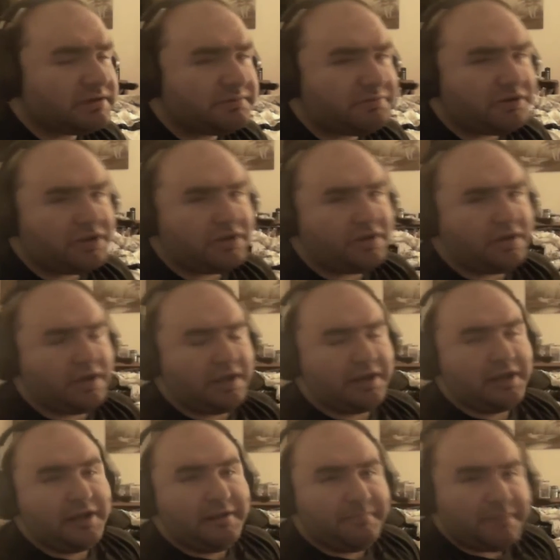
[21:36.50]
no, this was pretty
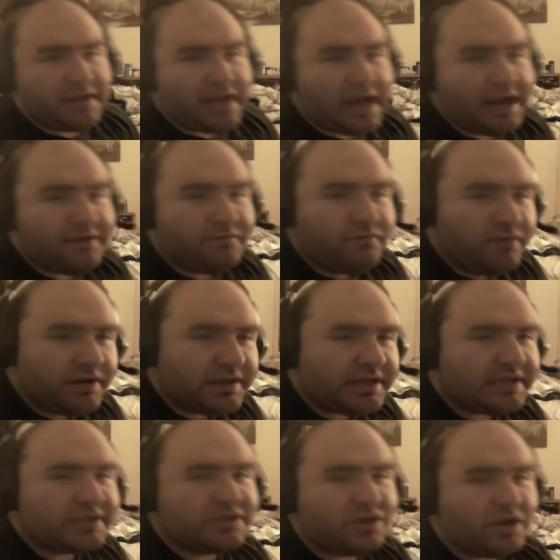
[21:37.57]
good. Like, I
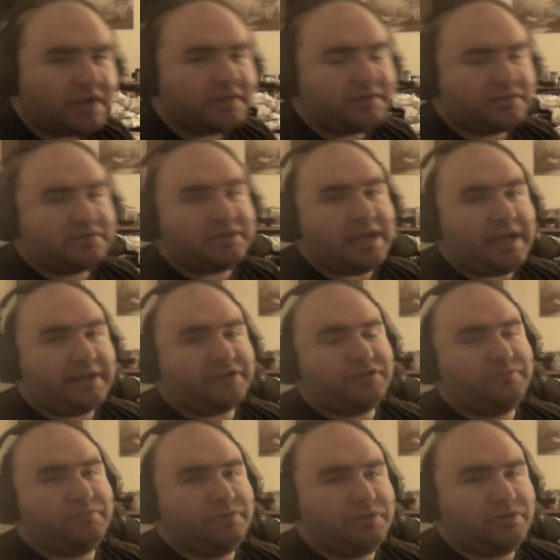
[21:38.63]
really thought this was
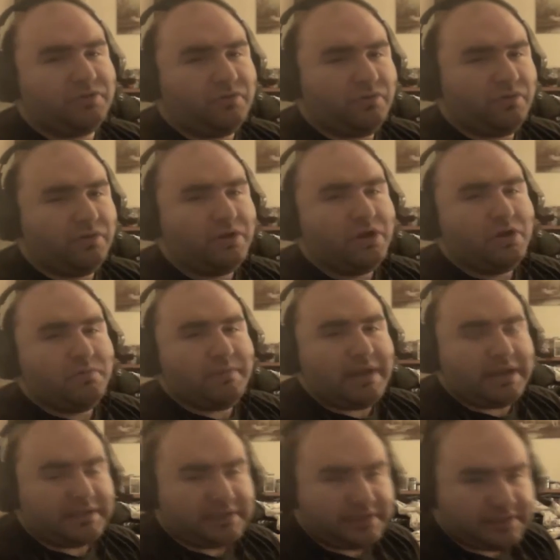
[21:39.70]
actually really cool.
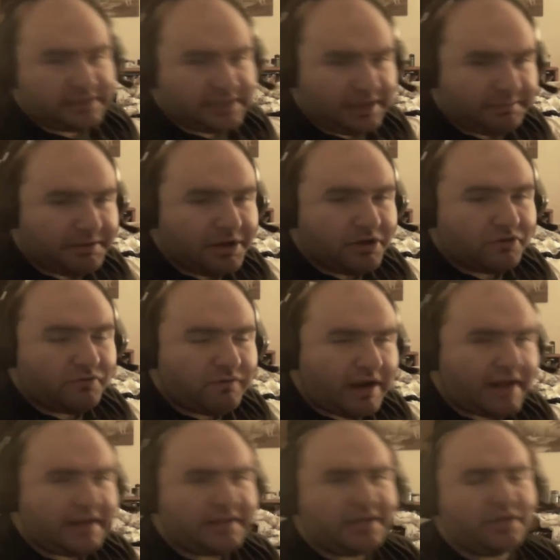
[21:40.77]
We actually get to see him.
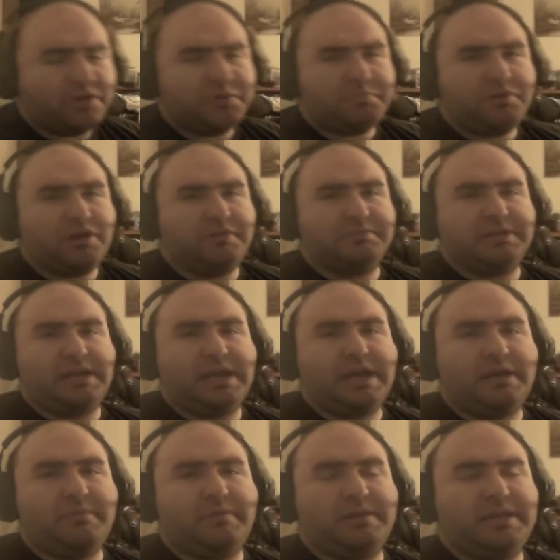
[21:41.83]
Granted, the only problems
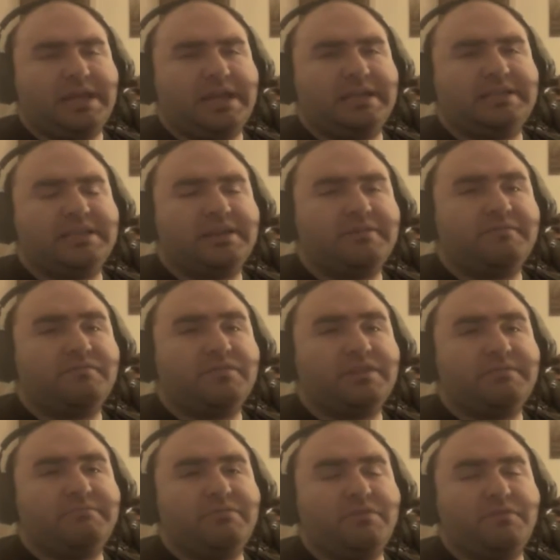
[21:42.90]
I had with that, it
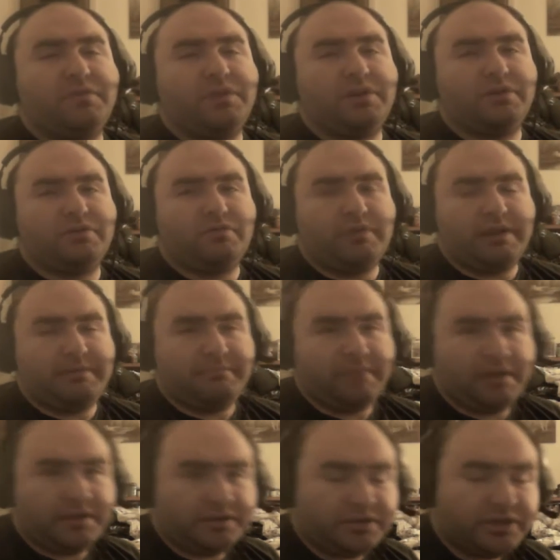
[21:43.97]
didn't really move along
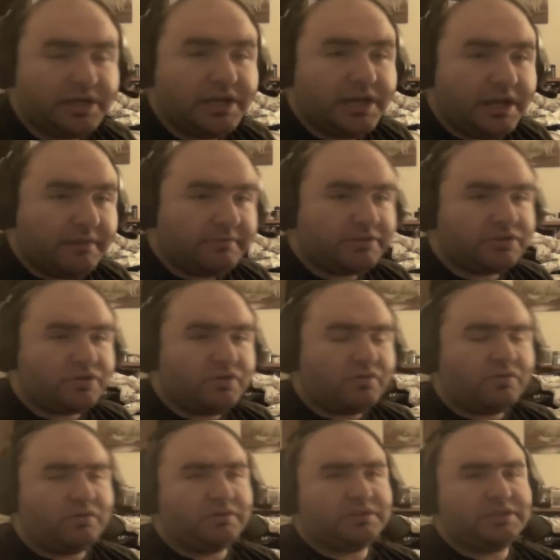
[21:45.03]
quite much. It was
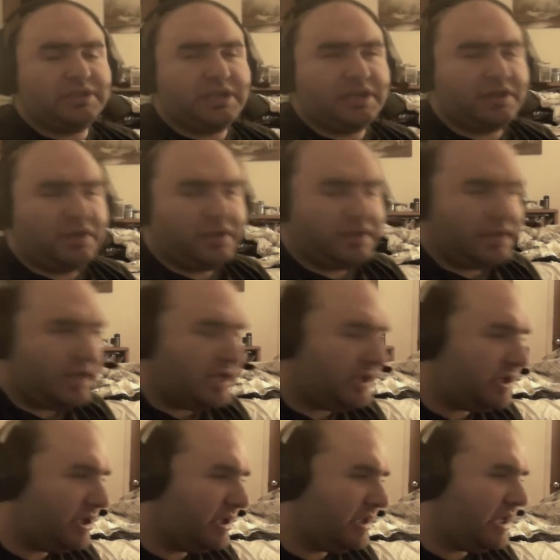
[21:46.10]
cool seeing all
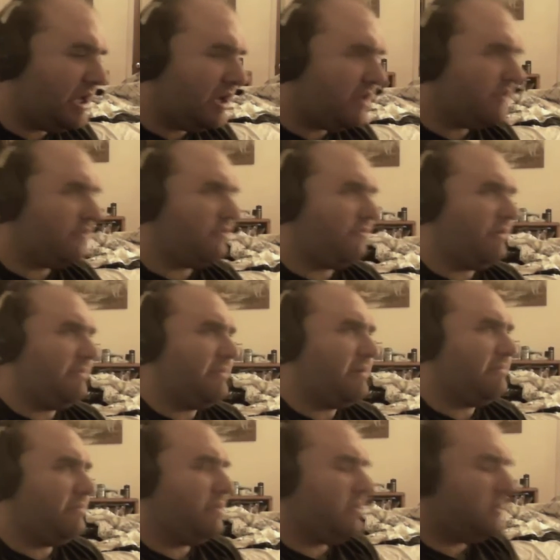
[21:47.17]
the other
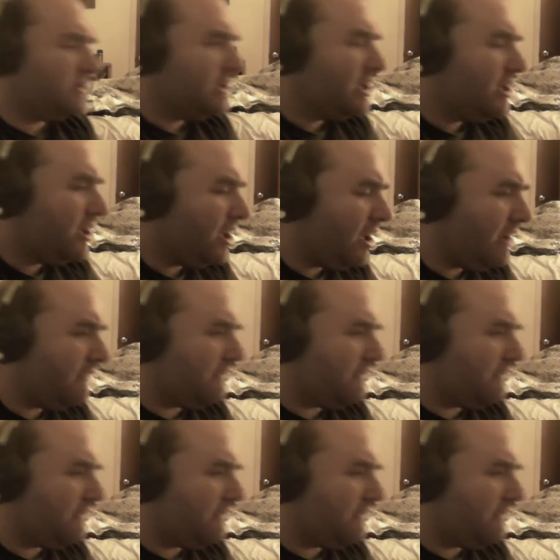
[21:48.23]
three members